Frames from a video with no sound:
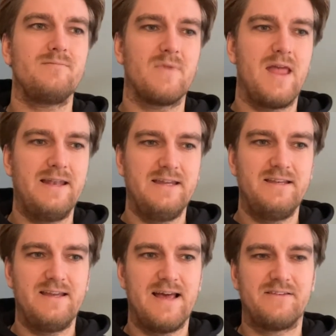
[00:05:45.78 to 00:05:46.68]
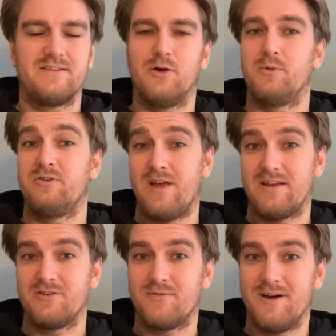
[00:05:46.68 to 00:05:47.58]
in the end, they'll be
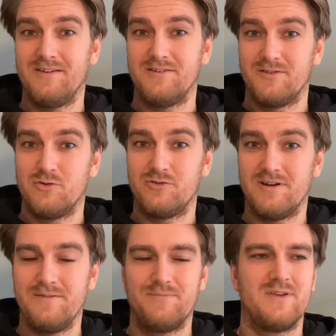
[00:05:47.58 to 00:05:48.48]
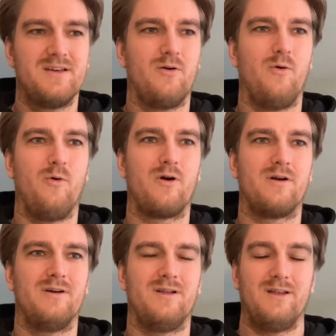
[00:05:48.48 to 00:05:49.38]
satisfied usually,
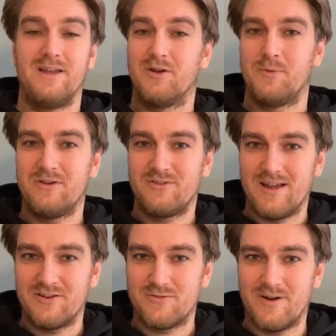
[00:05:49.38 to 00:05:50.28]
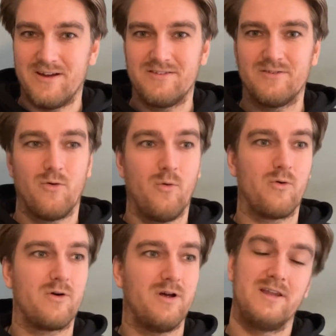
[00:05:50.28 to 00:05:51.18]
or a little bit satisfied,
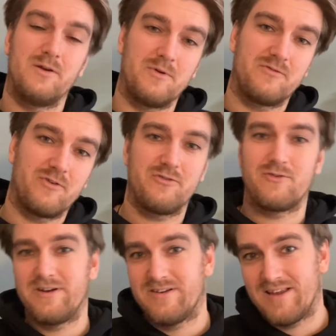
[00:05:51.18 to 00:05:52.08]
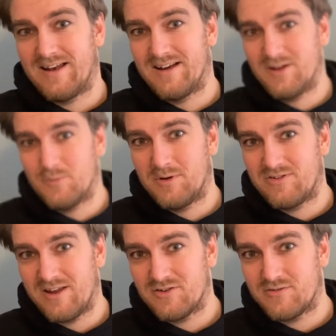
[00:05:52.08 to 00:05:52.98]
or a little bit frustrated and a little bit
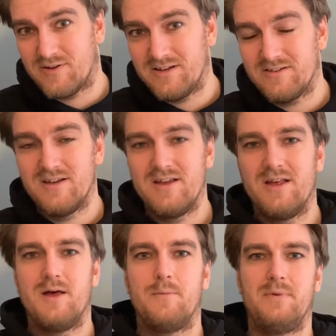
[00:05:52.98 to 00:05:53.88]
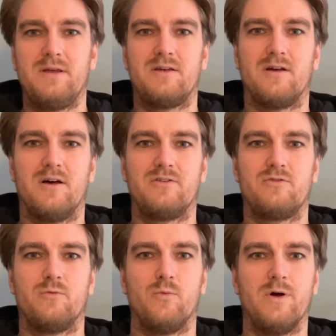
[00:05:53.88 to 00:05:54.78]
satisfied, because
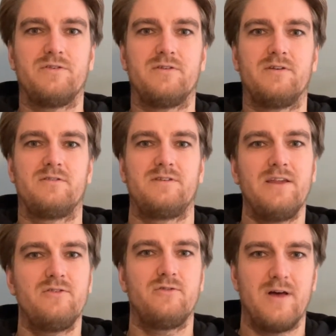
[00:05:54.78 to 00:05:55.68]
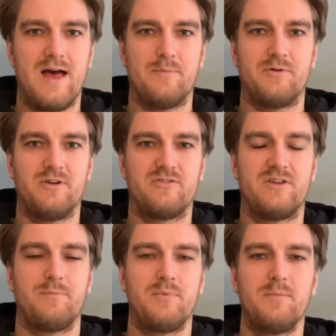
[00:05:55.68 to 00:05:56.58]
what tends to happen is
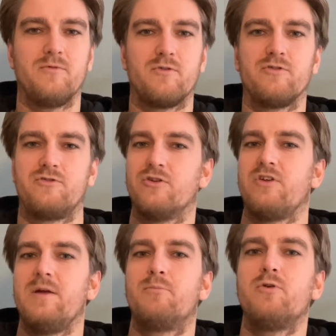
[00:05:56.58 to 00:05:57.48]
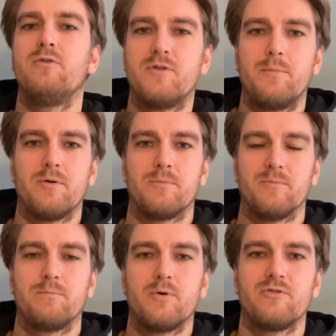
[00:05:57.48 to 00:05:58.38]
that people first just improve the
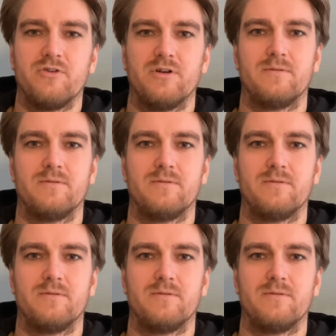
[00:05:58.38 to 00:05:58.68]
person